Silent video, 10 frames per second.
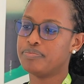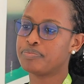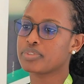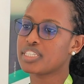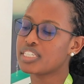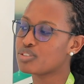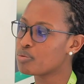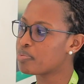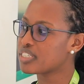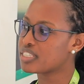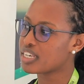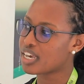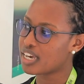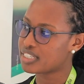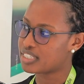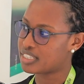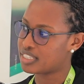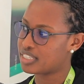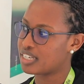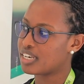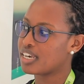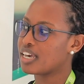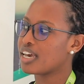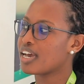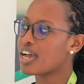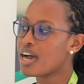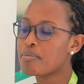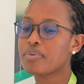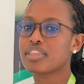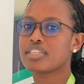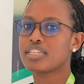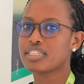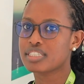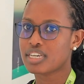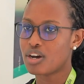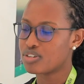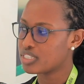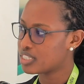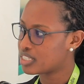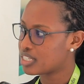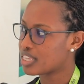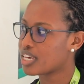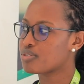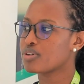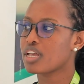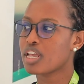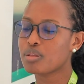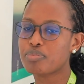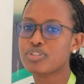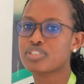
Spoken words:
these Upesi cards come with discounts that will help you